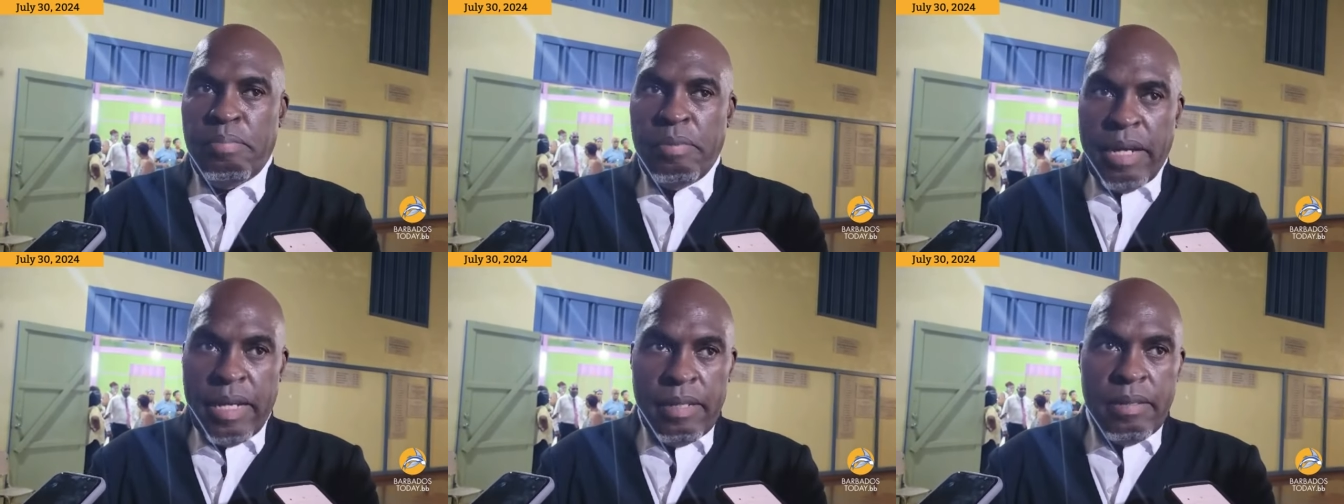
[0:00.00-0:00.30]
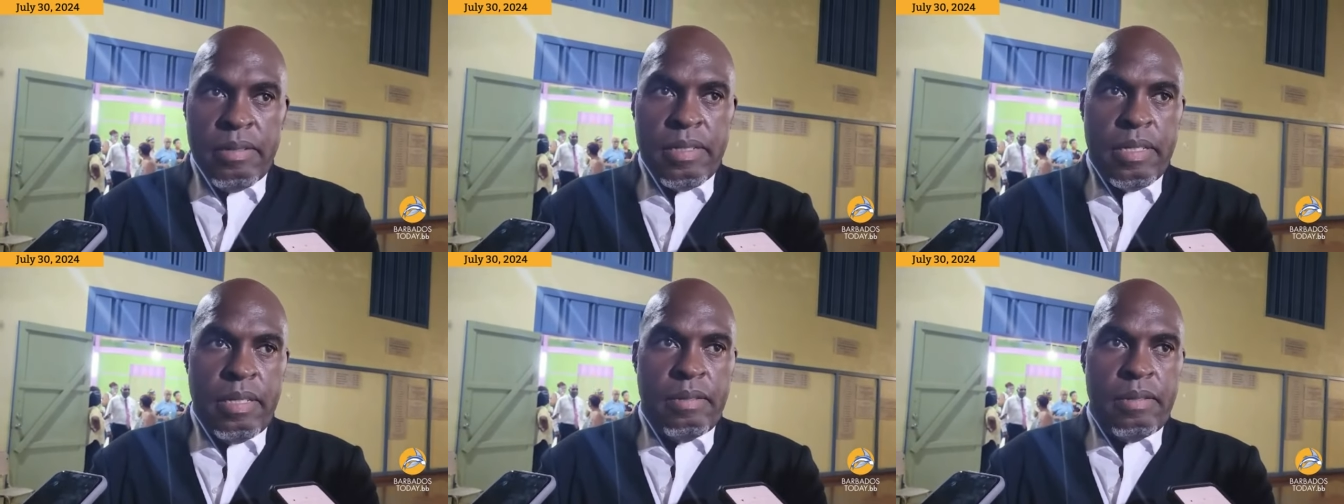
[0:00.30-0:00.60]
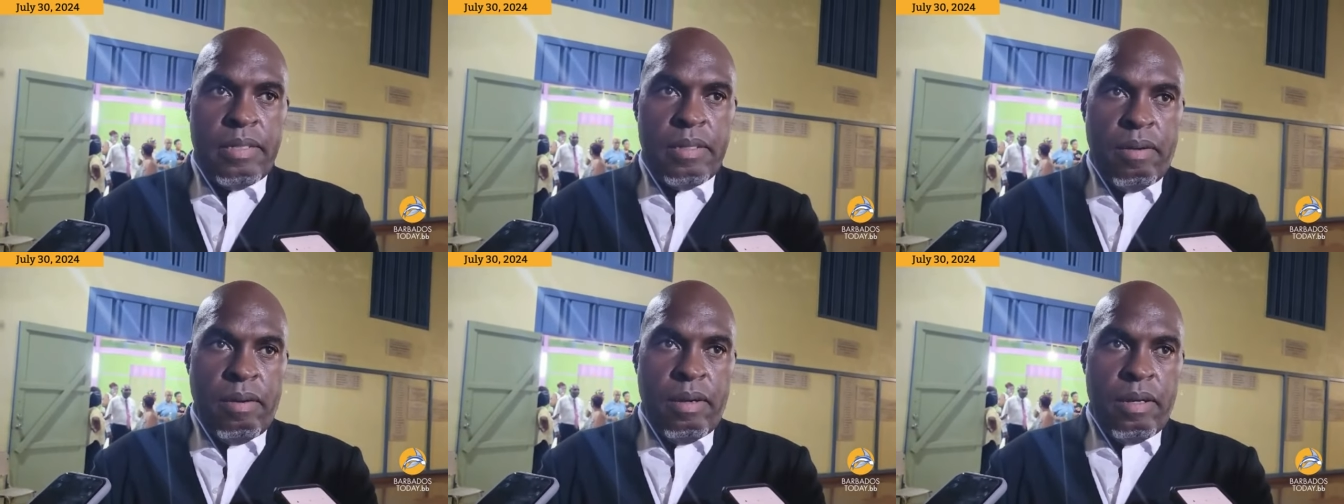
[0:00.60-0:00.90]
bring some
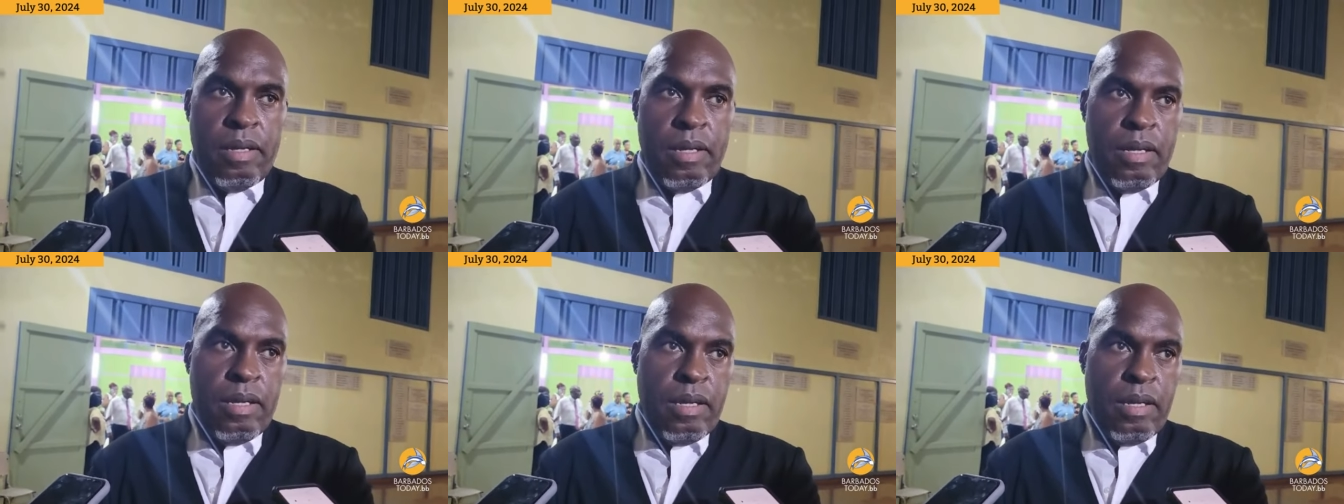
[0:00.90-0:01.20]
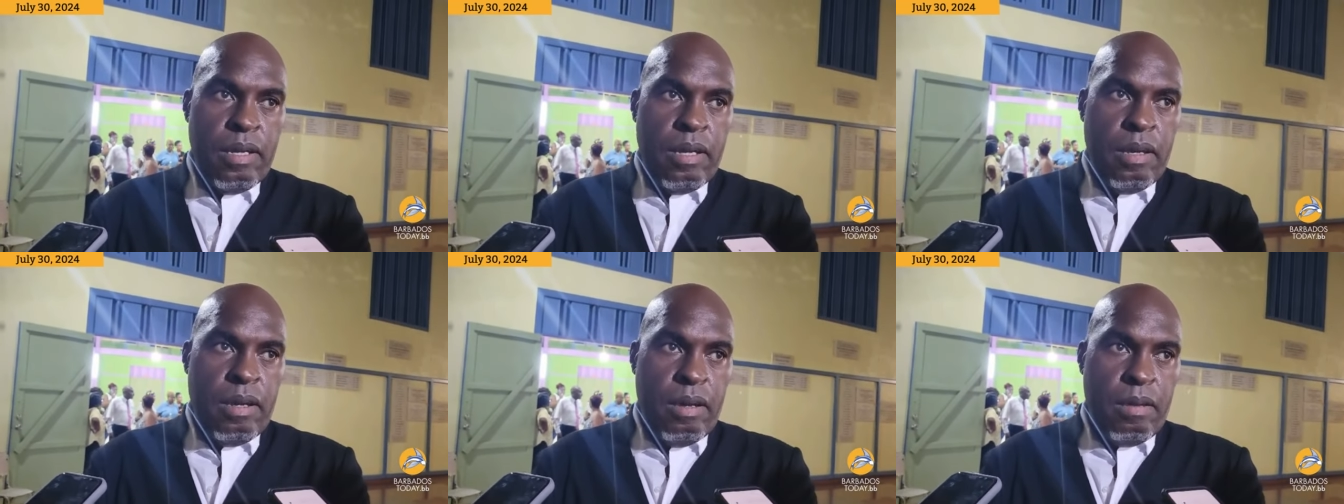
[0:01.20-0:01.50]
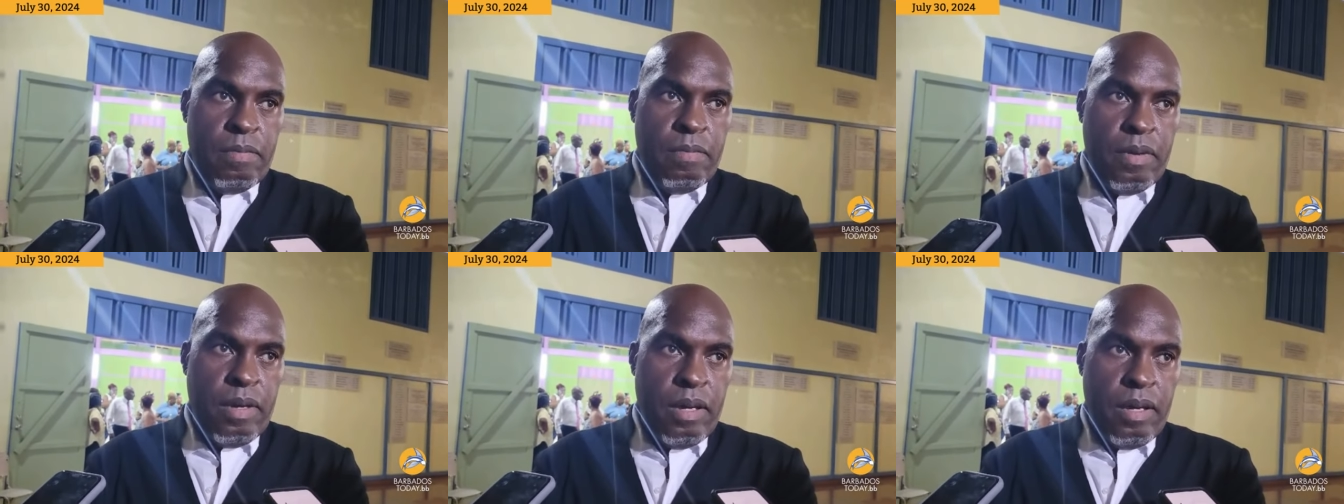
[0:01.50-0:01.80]
sort
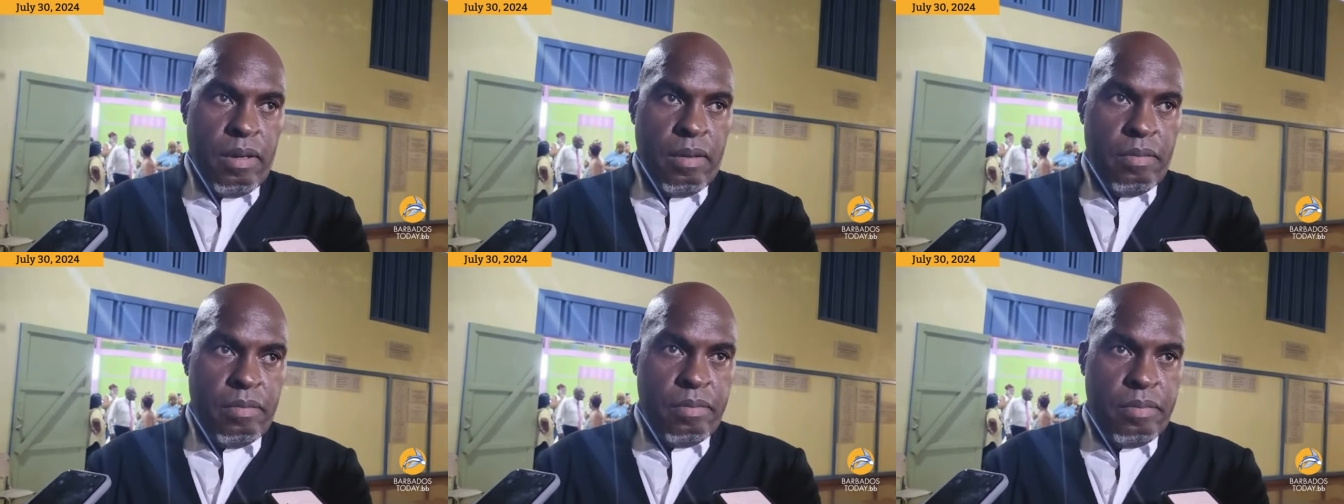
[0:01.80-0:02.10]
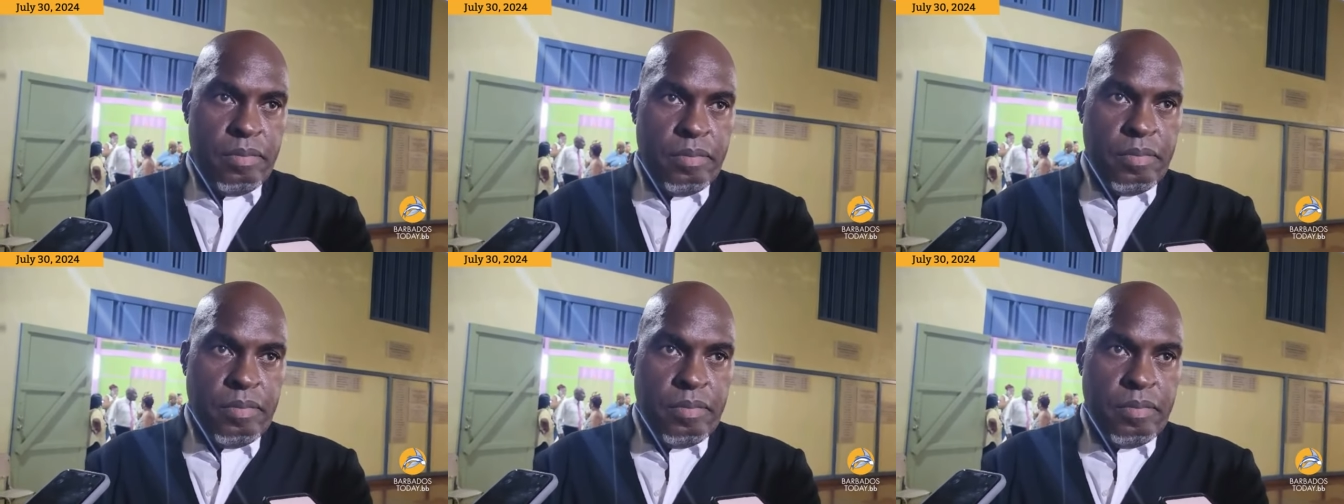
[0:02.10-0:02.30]
of, um,